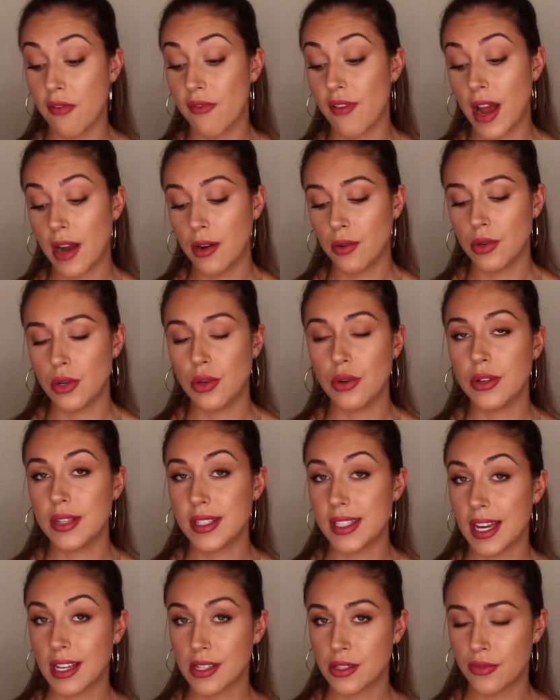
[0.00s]
The final
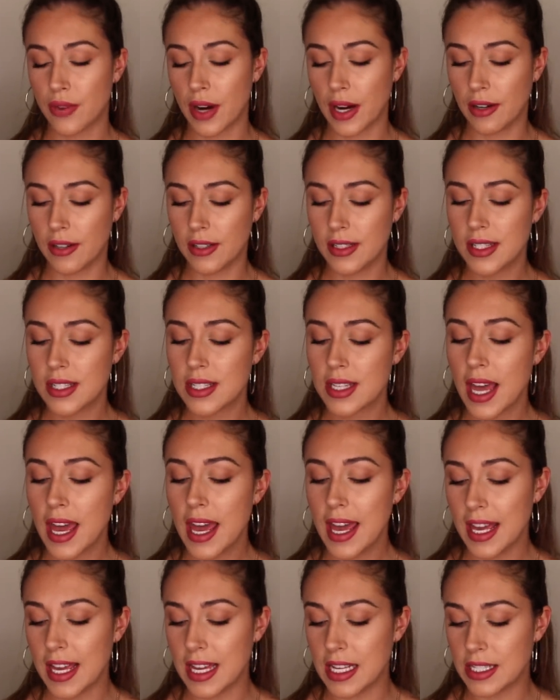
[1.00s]
unisex fragrance
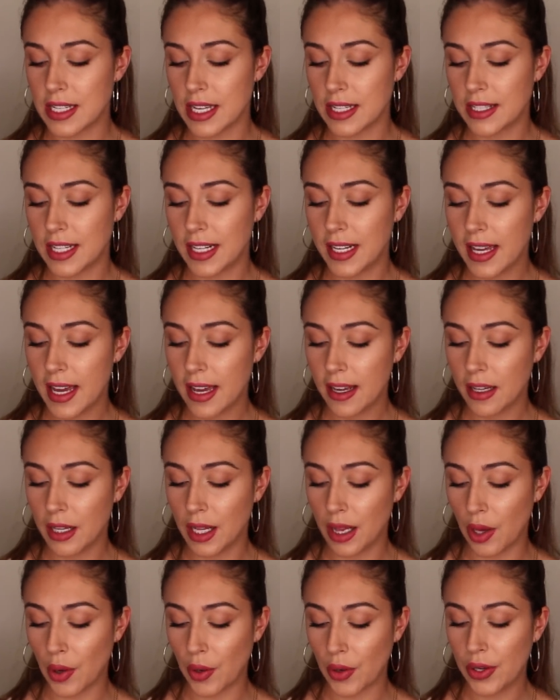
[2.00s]
is Atelier
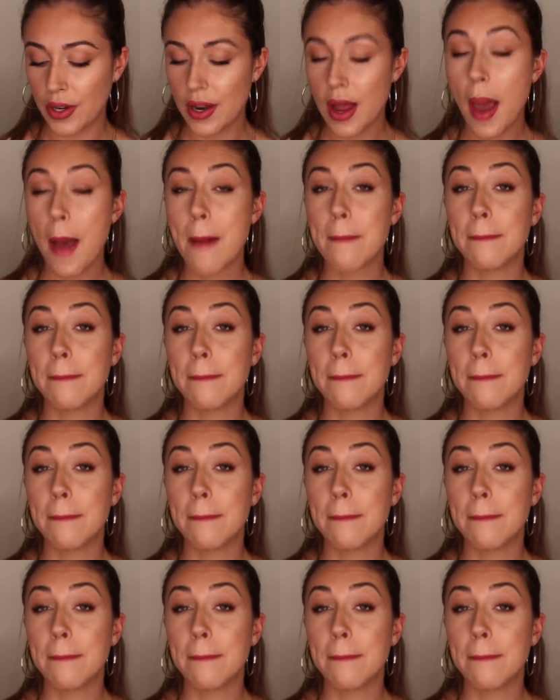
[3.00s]
Cologne